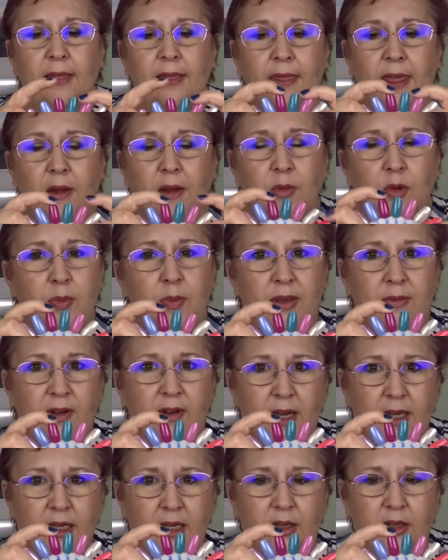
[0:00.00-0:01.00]
that would be
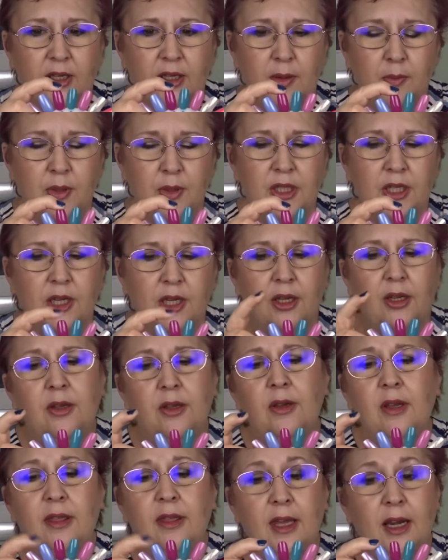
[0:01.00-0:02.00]
manicure number
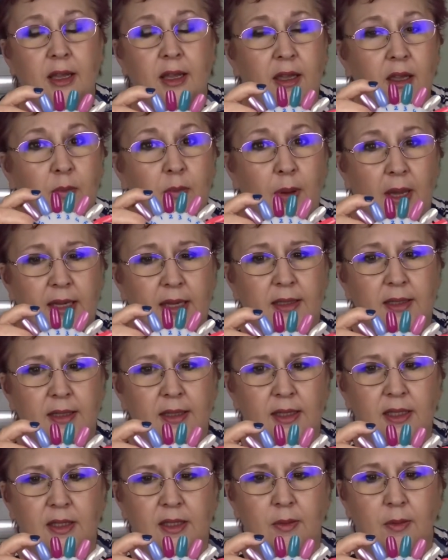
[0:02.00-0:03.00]
2, then I go back to
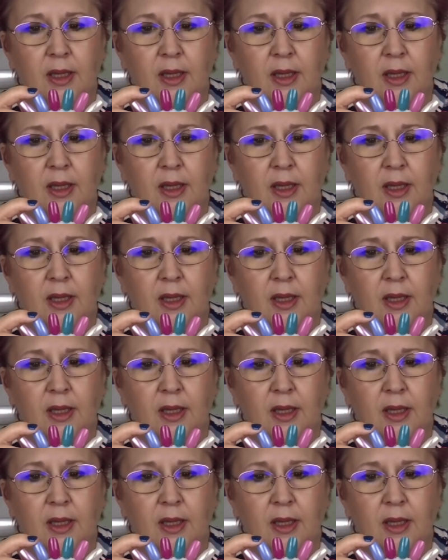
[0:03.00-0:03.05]
this